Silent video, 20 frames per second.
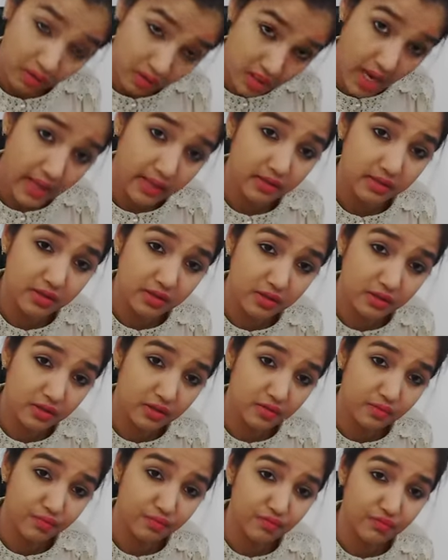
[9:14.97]

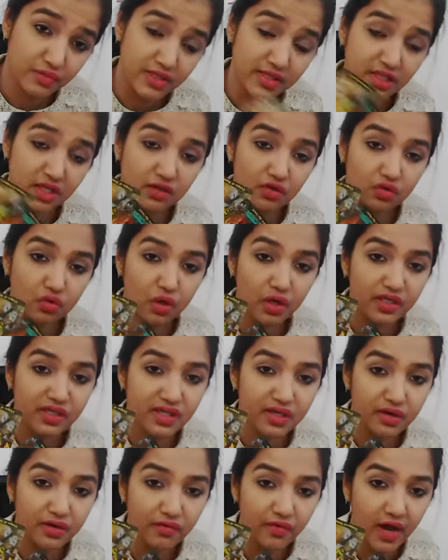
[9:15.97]
Yes, Prince of
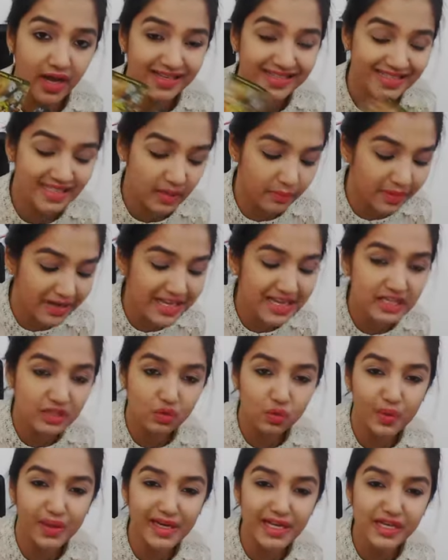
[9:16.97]
Swords in reverse. Somebody
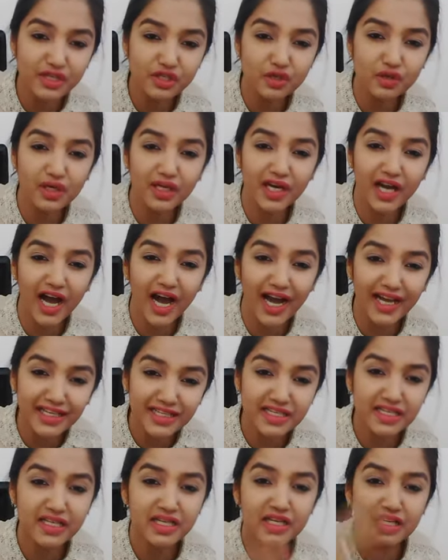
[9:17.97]
is willing to
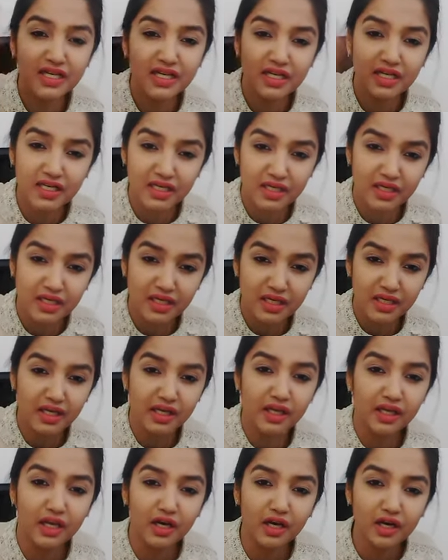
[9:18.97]
cut,
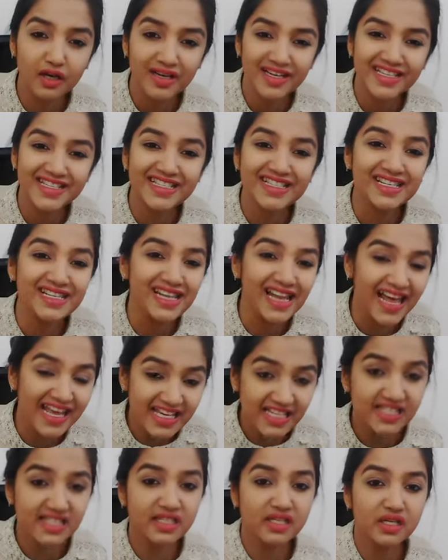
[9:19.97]
you know,
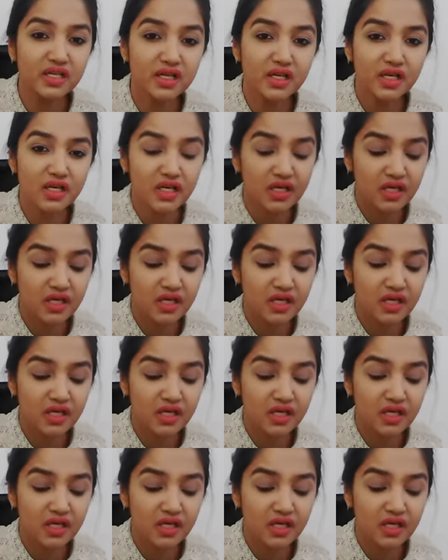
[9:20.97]
slice